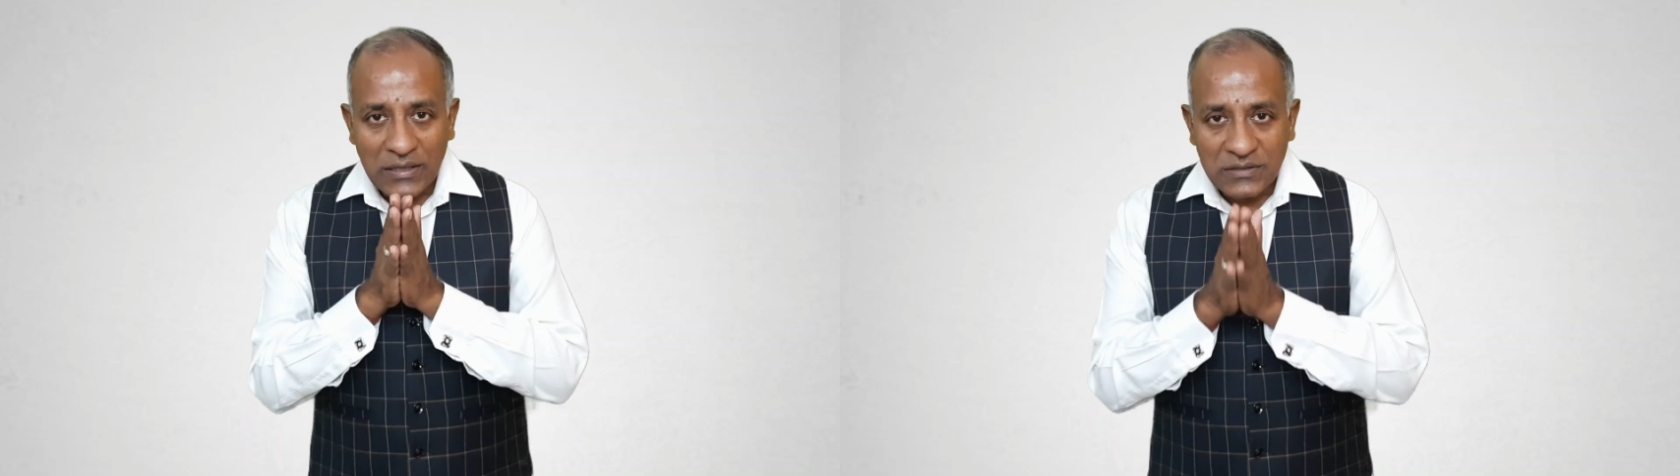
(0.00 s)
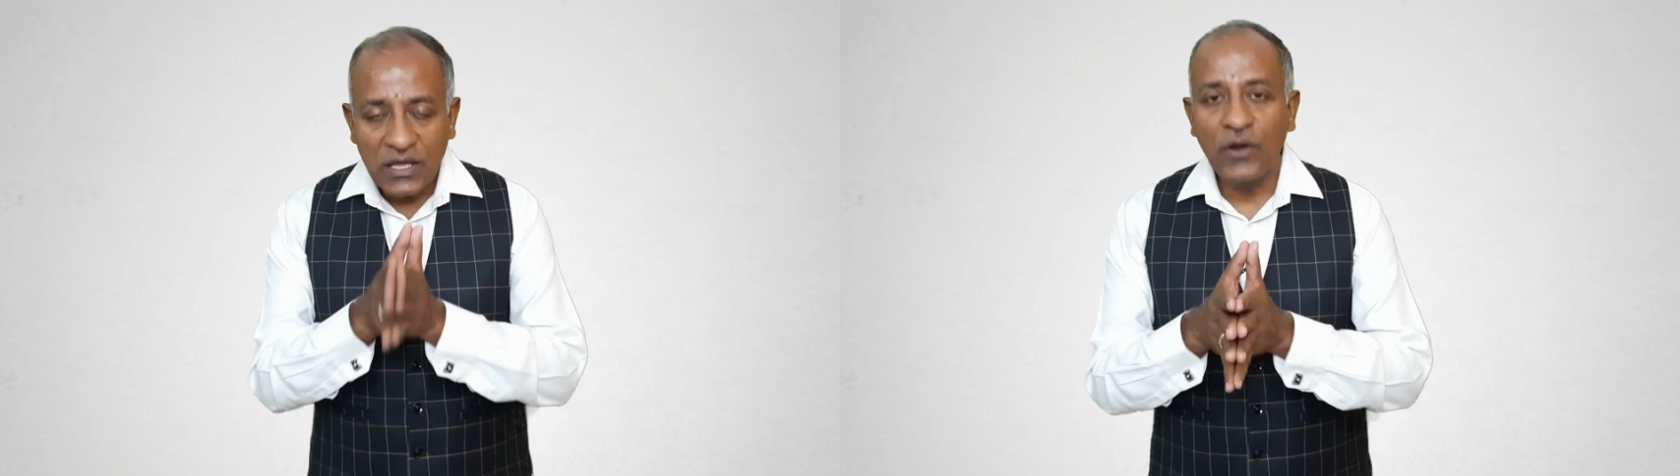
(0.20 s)

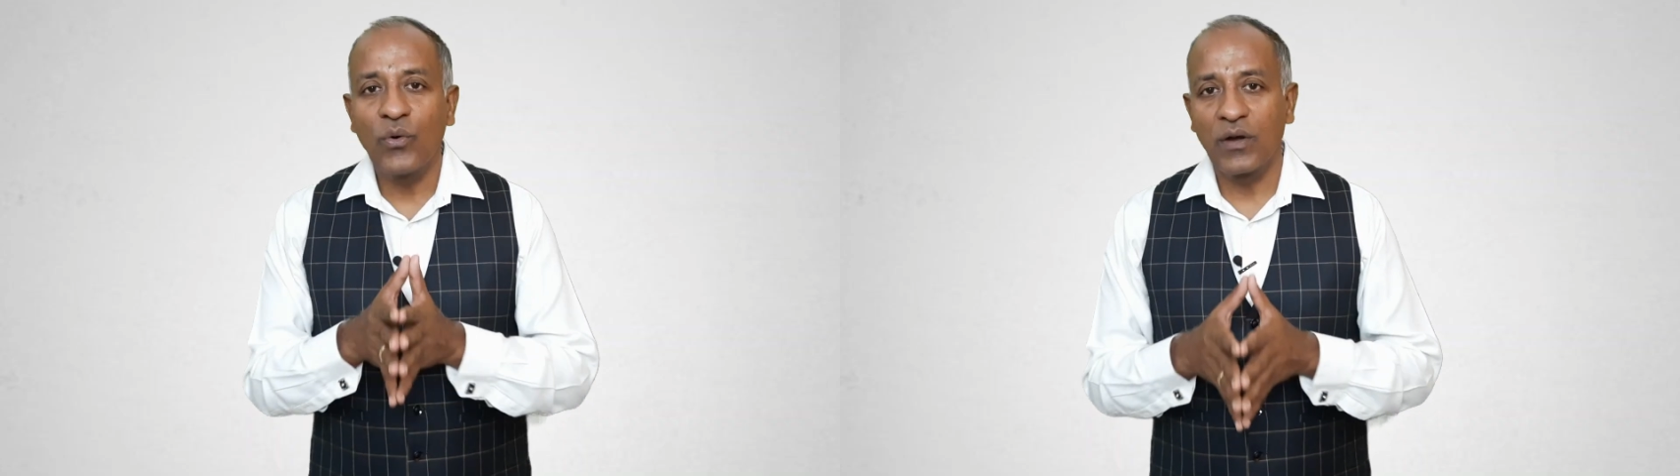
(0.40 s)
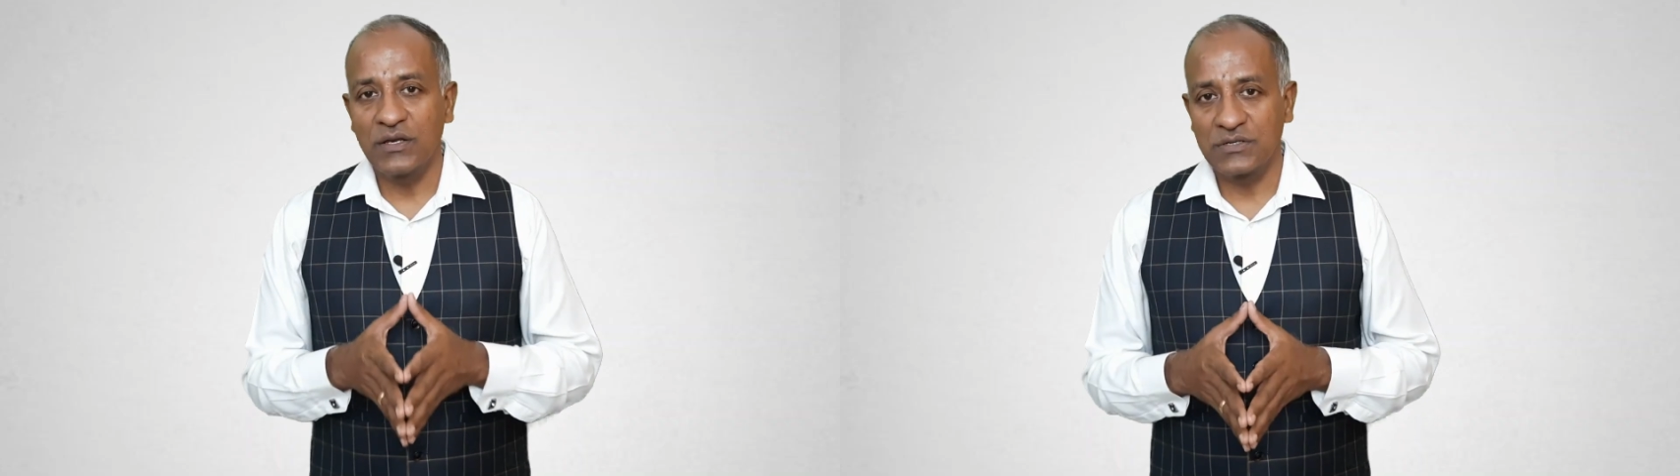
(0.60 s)
then
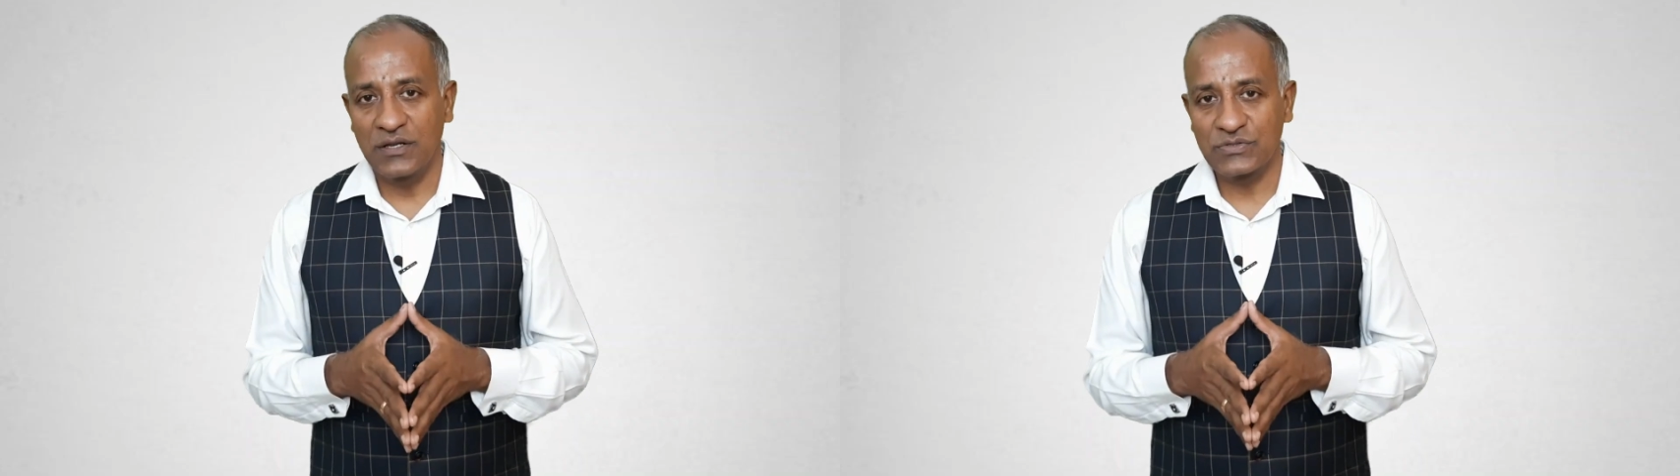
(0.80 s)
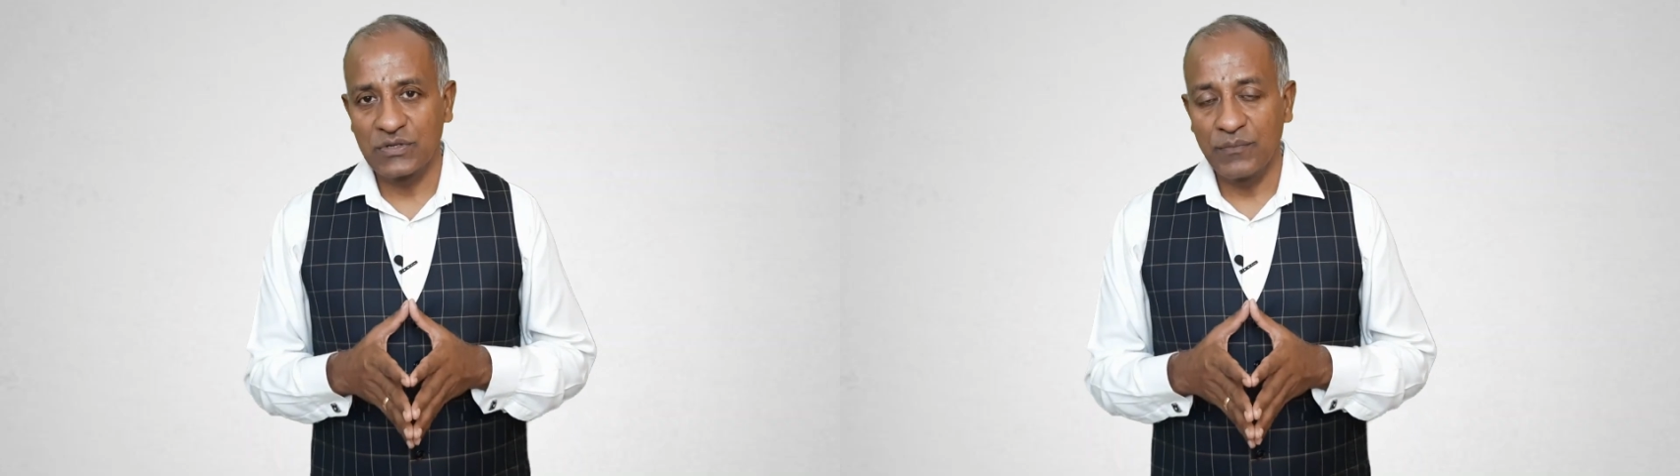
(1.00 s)
organization
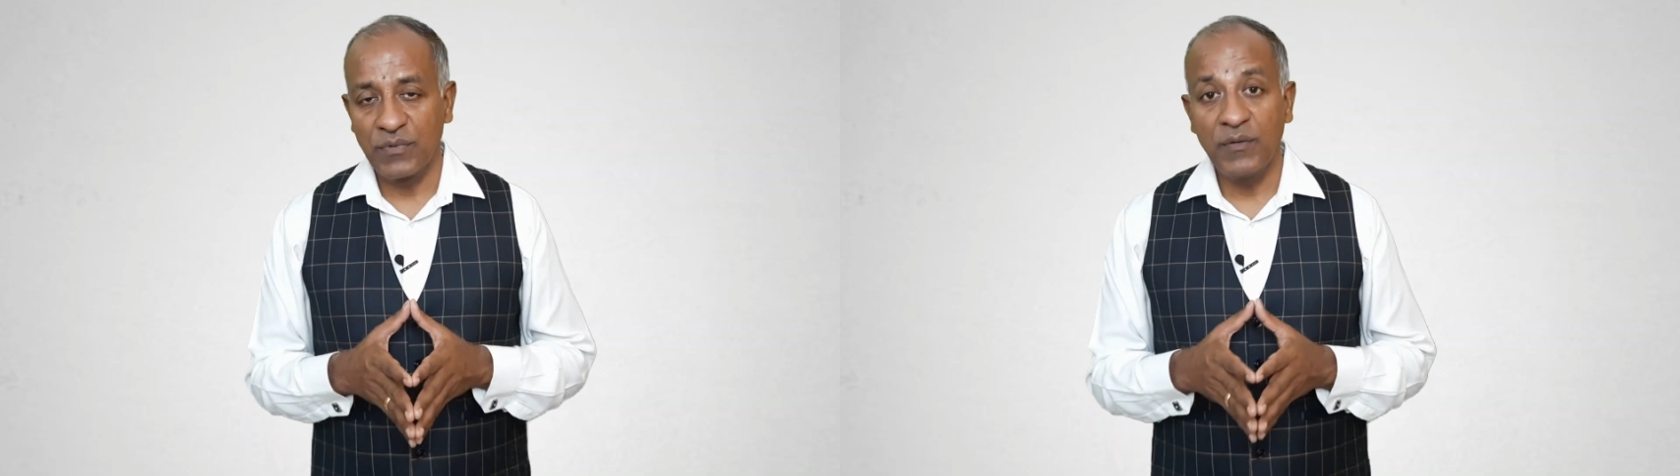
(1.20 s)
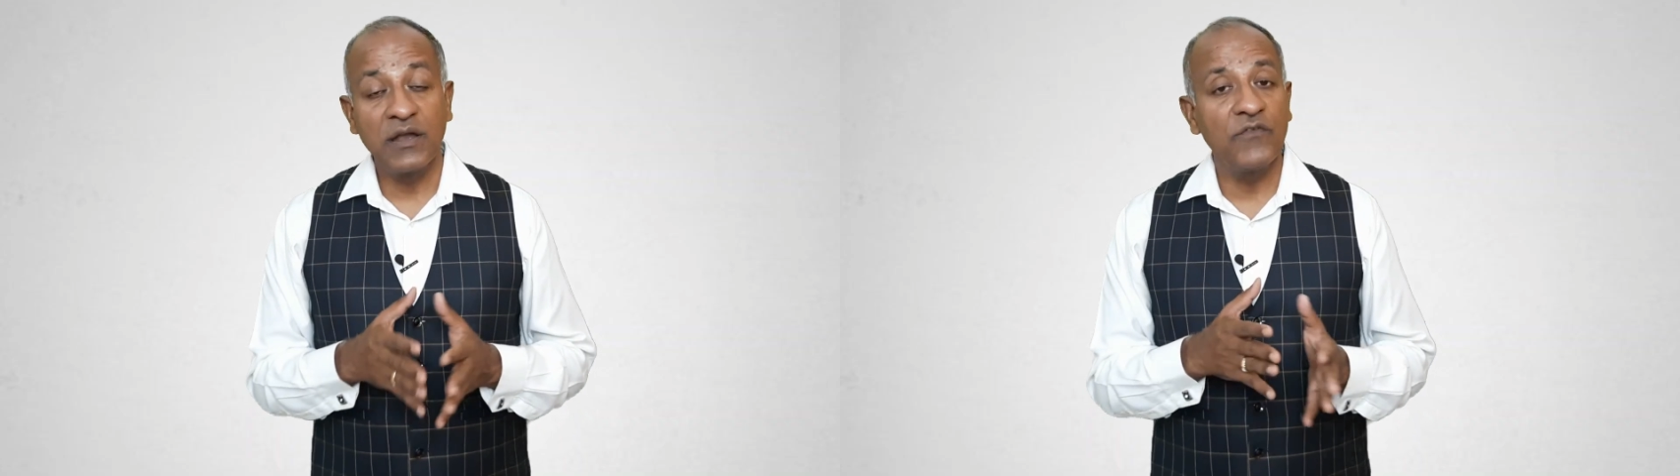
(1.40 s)
has to implement.